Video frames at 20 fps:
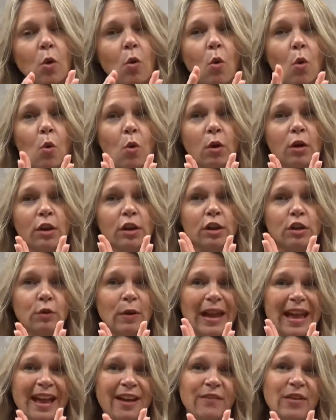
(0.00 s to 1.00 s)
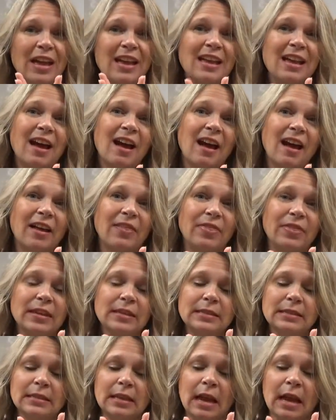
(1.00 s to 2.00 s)
or you have on
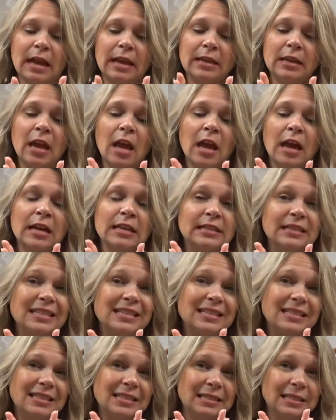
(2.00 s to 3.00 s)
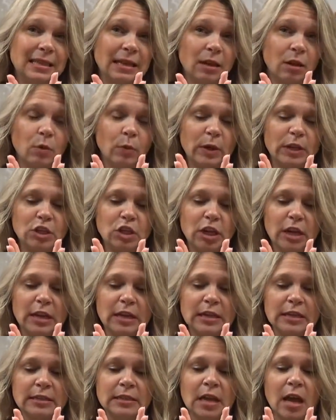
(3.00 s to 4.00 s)
this side a cystocele, which
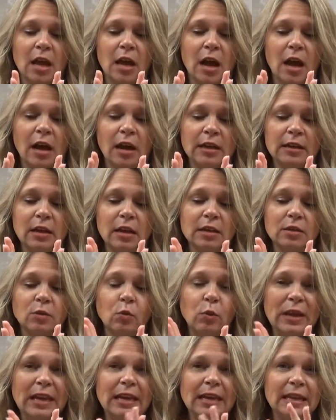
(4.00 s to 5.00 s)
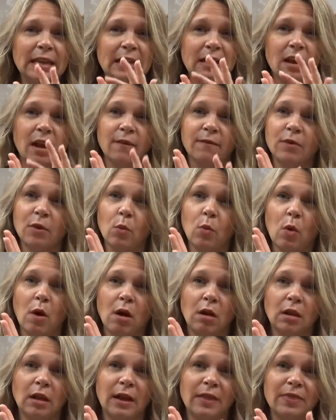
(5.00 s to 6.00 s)
is a, a weakening of the
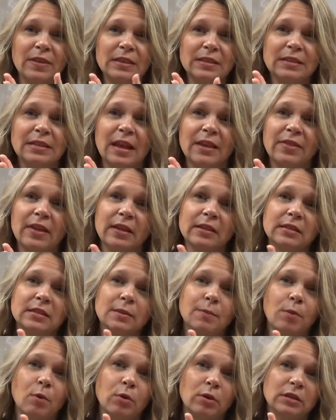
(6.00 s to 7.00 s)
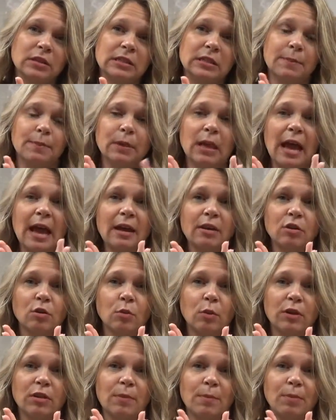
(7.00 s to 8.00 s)
wall on this side that supports the bladder,
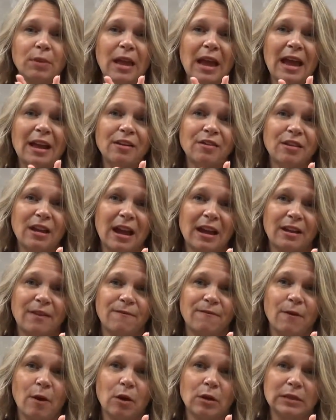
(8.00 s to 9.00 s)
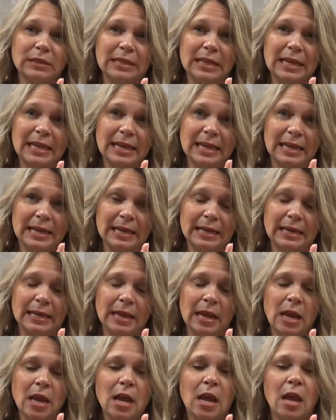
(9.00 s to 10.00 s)
where the bladder kind of falls in.